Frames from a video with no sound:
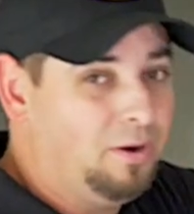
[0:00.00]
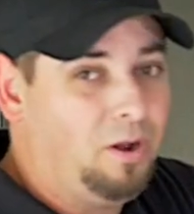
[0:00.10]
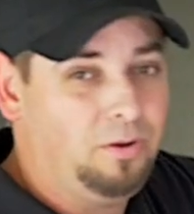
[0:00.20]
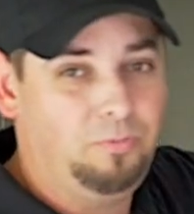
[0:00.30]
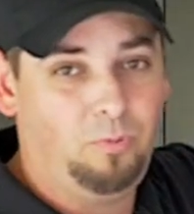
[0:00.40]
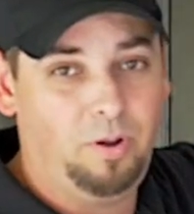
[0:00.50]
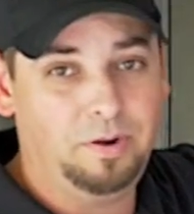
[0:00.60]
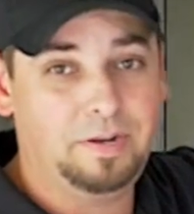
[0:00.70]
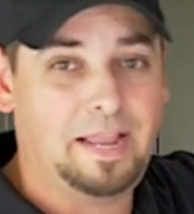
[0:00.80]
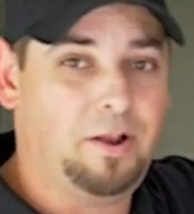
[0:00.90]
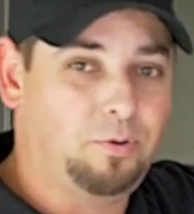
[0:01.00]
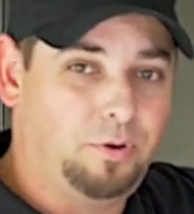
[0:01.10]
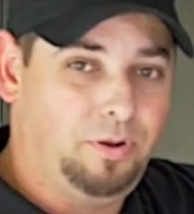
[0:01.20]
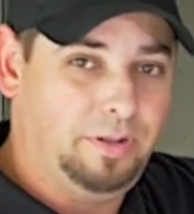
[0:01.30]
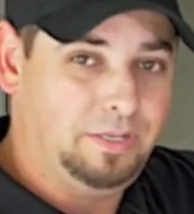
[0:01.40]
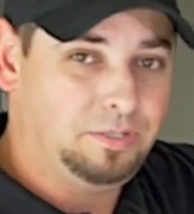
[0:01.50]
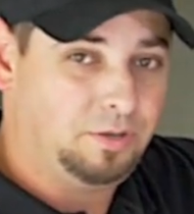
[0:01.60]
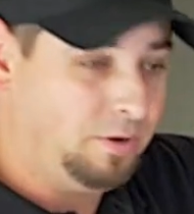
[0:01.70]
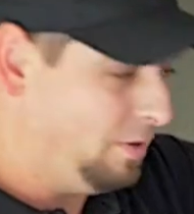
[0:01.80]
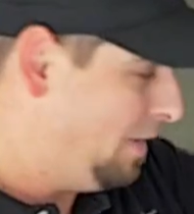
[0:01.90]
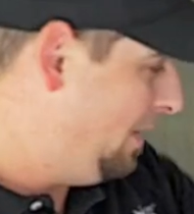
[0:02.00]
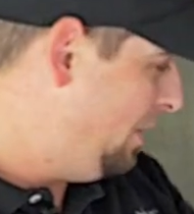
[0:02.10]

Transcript: all-in-one kettle grill insert.